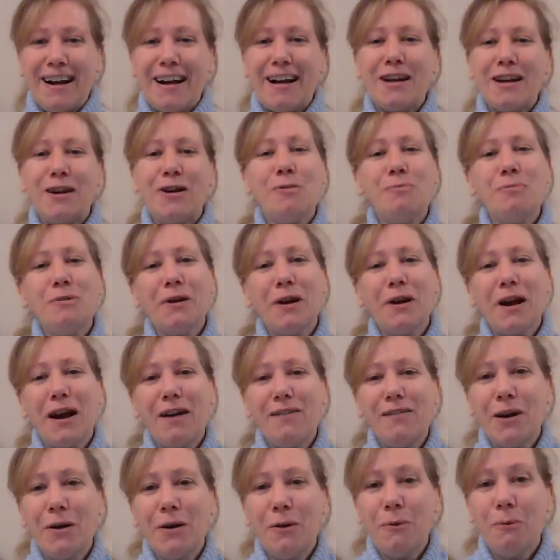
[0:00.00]
I hope you're
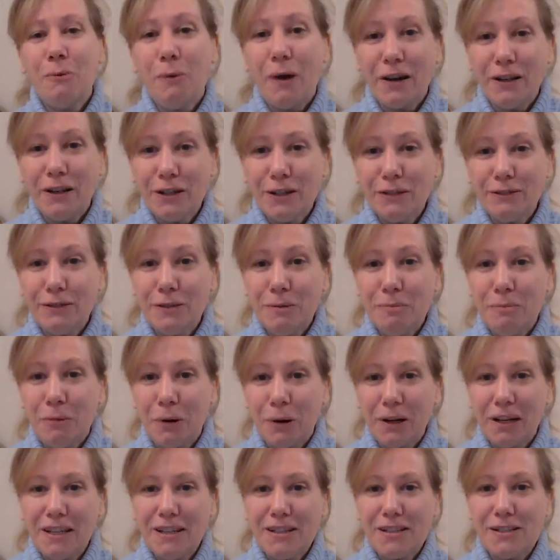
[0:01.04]
having a wonderful
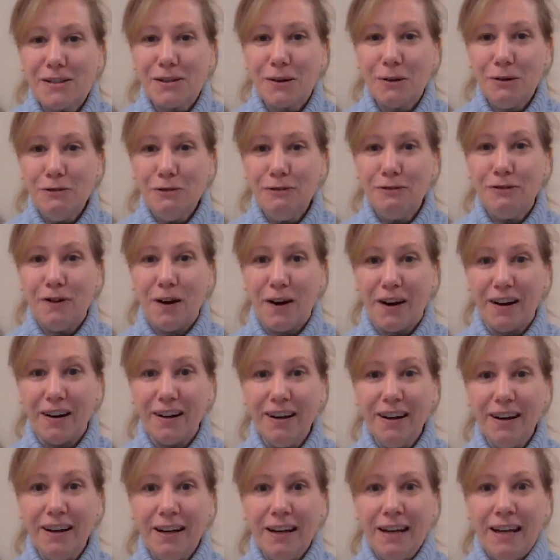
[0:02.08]
morning so
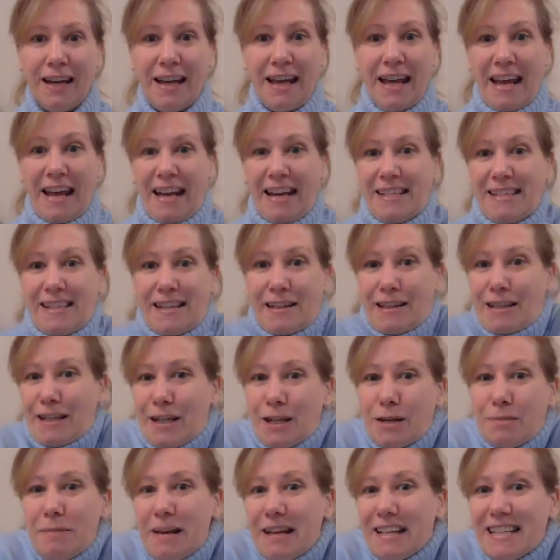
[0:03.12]
far. It's a
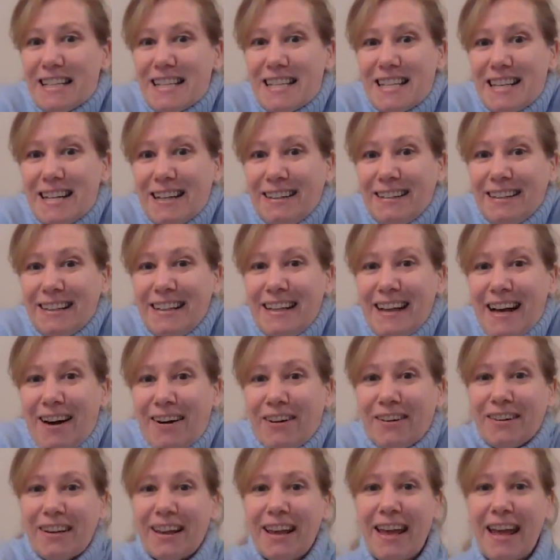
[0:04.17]
little bit chilly
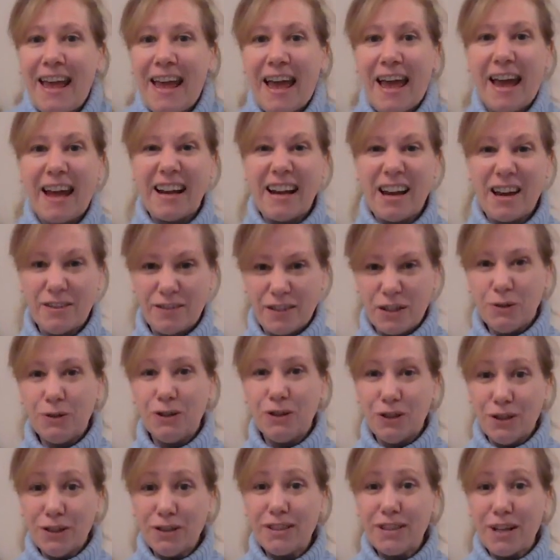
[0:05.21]
out, and have you
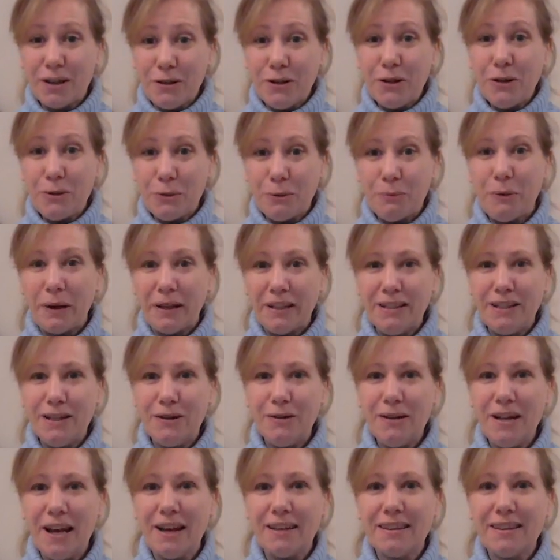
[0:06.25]
looked out your
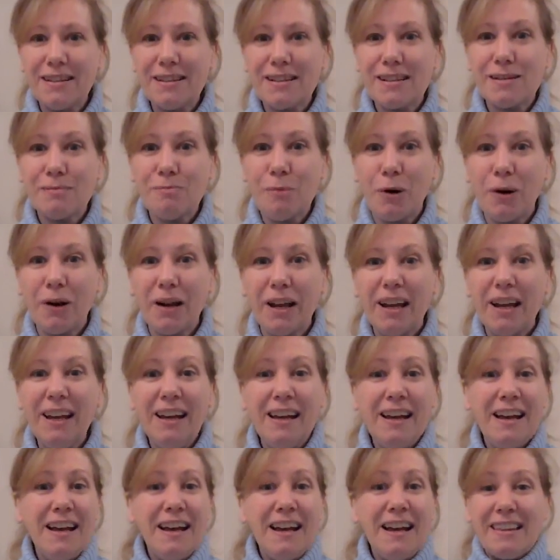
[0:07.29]
window yet this morning?
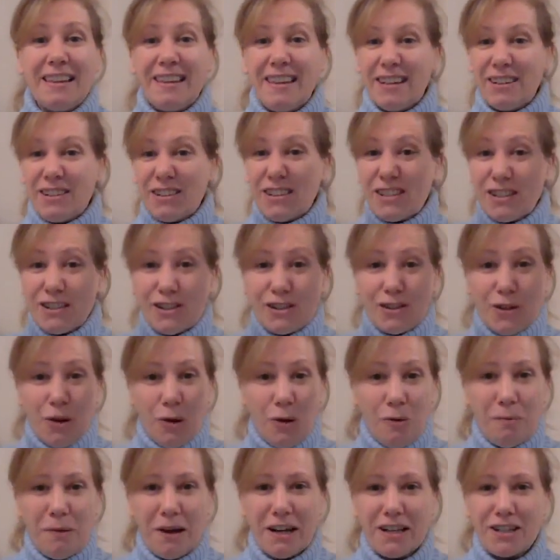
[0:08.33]
There's
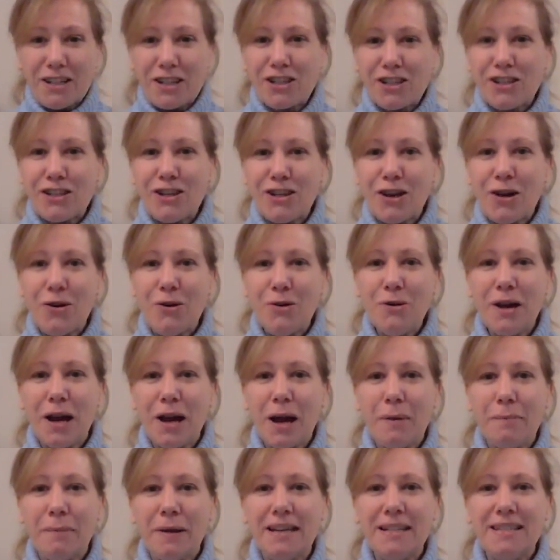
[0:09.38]
so much snow
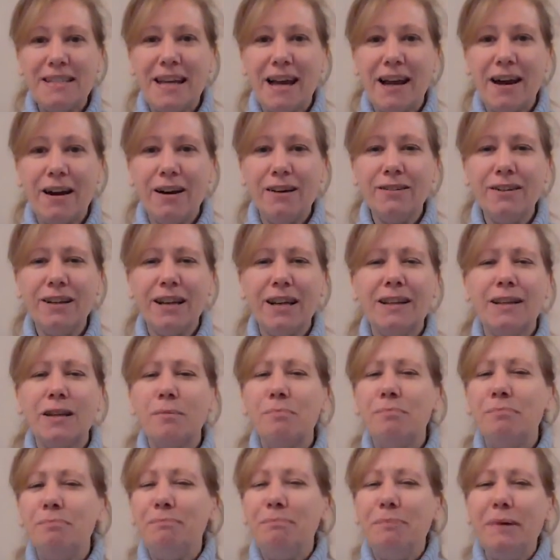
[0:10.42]
coming down in the
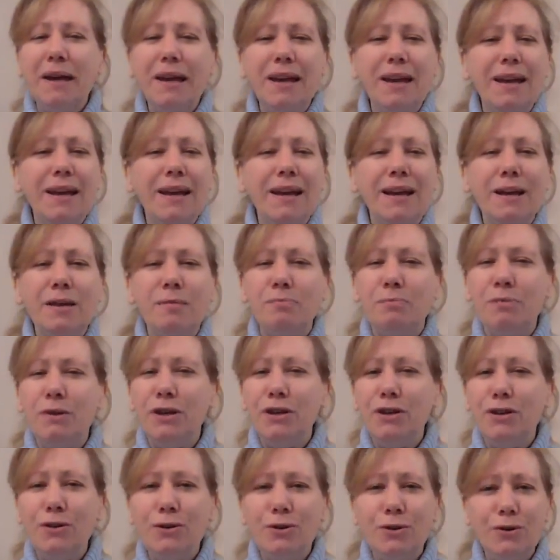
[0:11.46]
big,
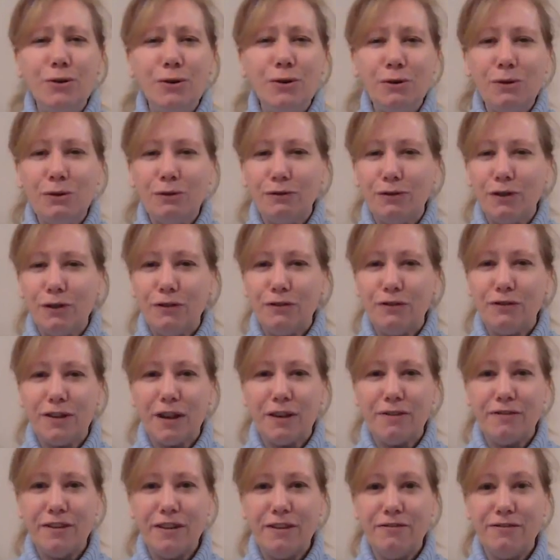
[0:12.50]
beautiful,
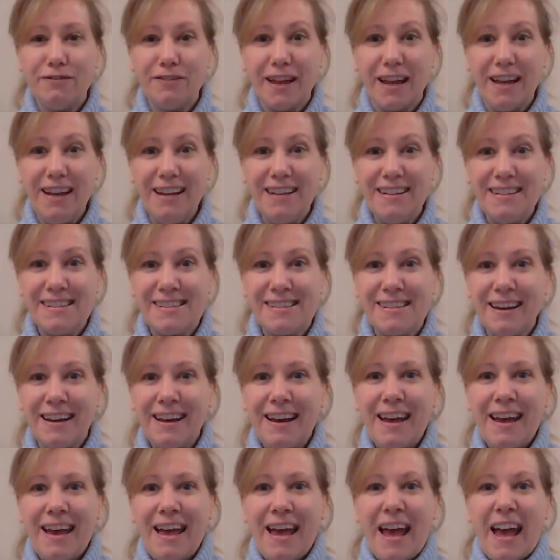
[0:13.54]
fluffy flakes,
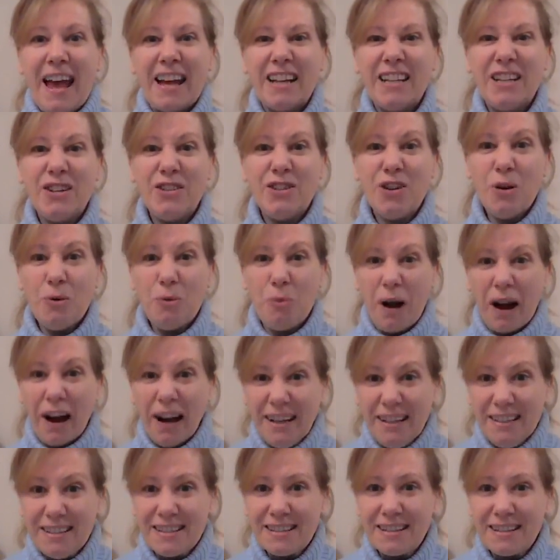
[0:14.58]
and you know
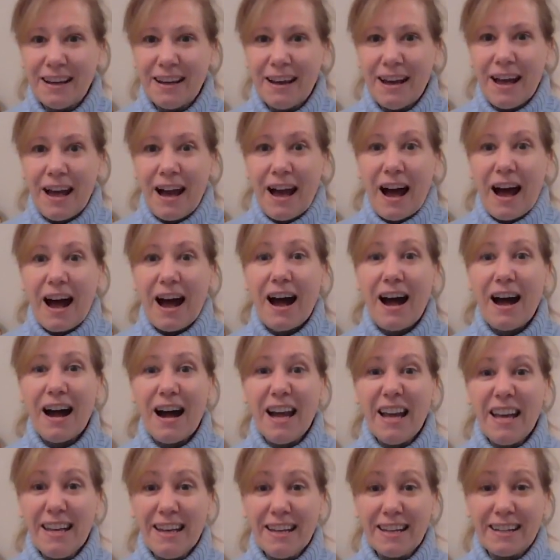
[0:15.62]
what?
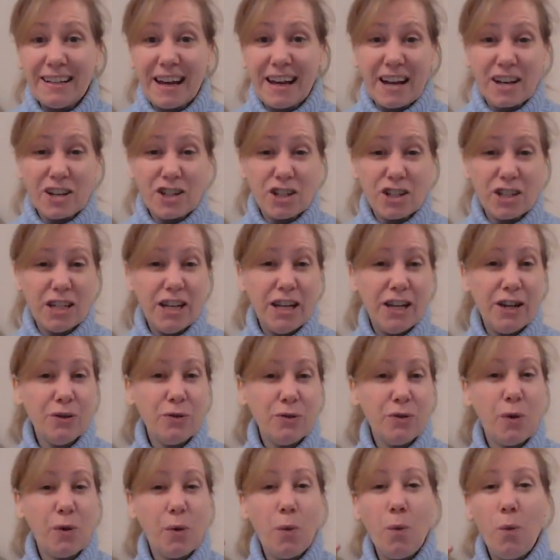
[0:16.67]
I can actually
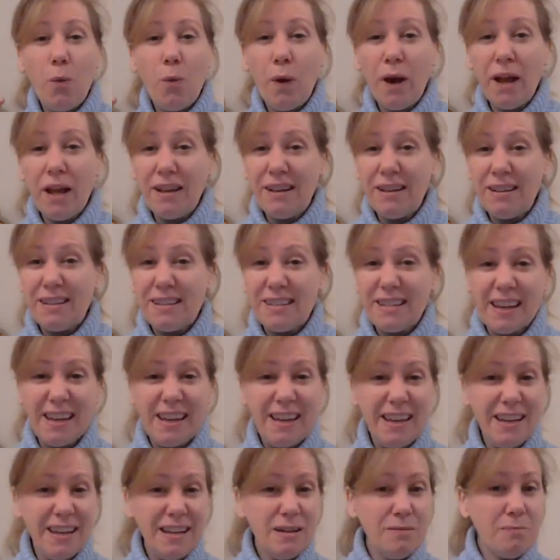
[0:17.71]
hear the wind
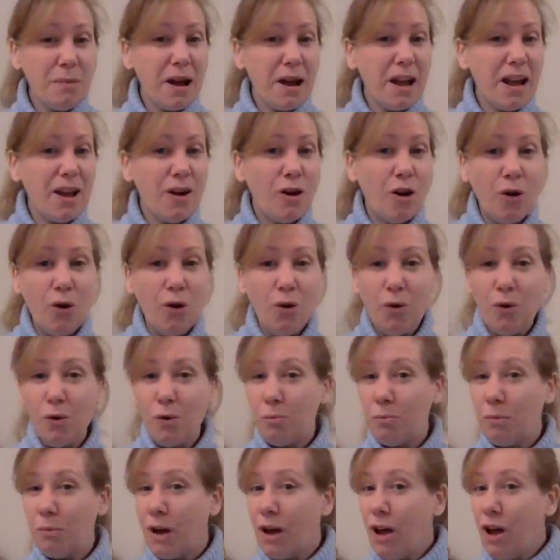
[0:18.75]
in my
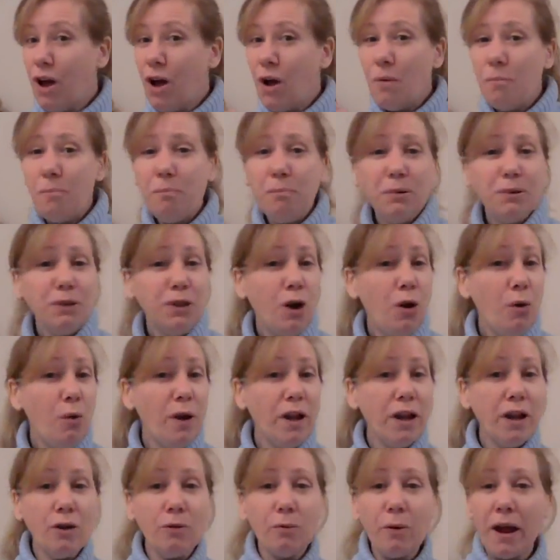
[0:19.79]
home
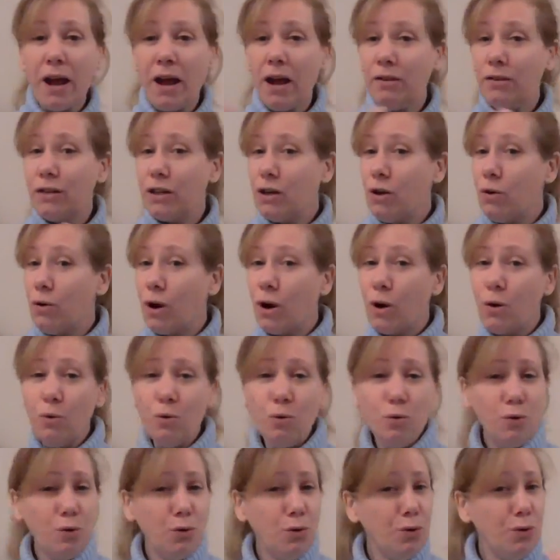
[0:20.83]
blowing around and going
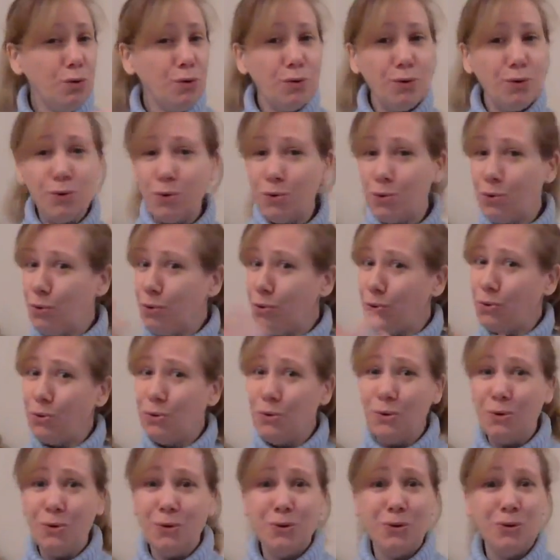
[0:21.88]
woo,
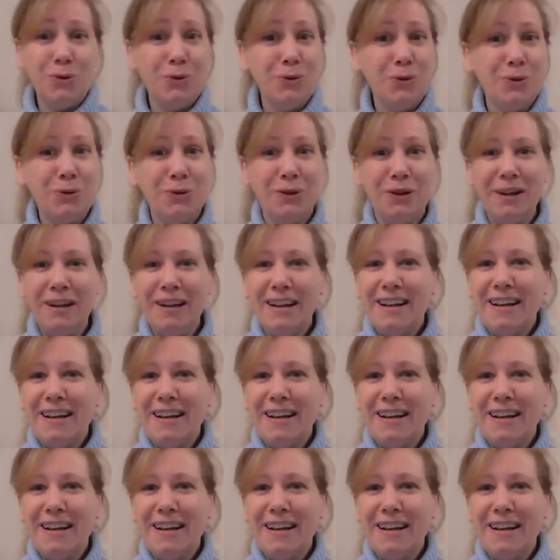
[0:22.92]
woo.